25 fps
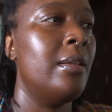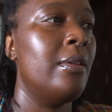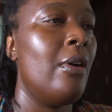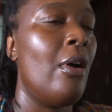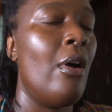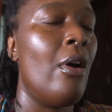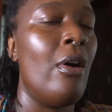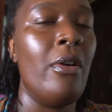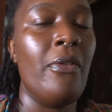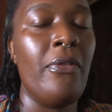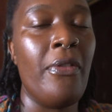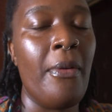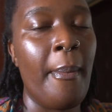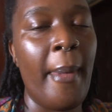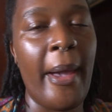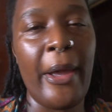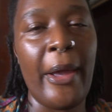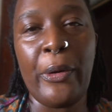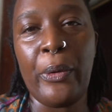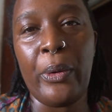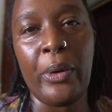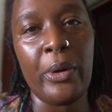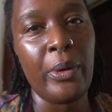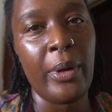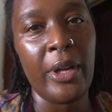all the
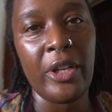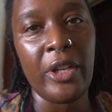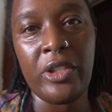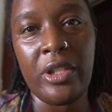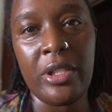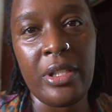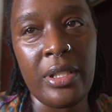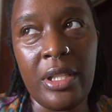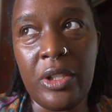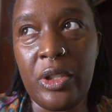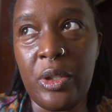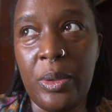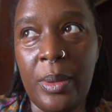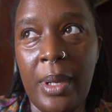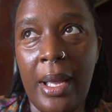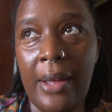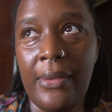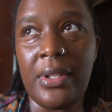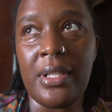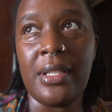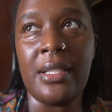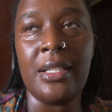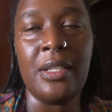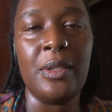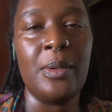microaggressions that you have
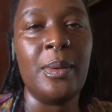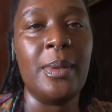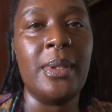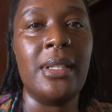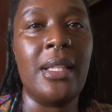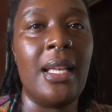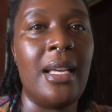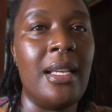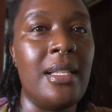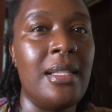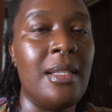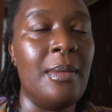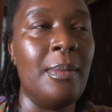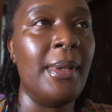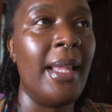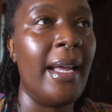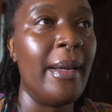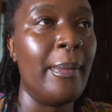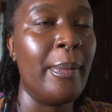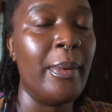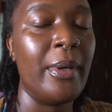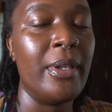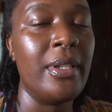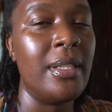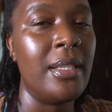to deal with as a
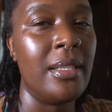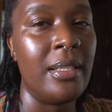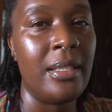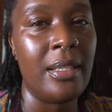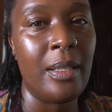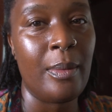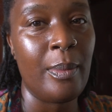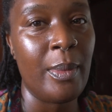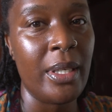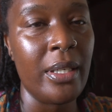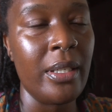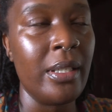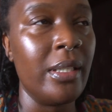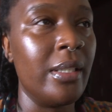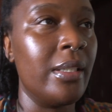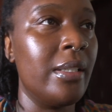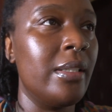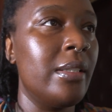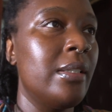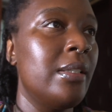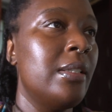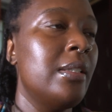black person in America.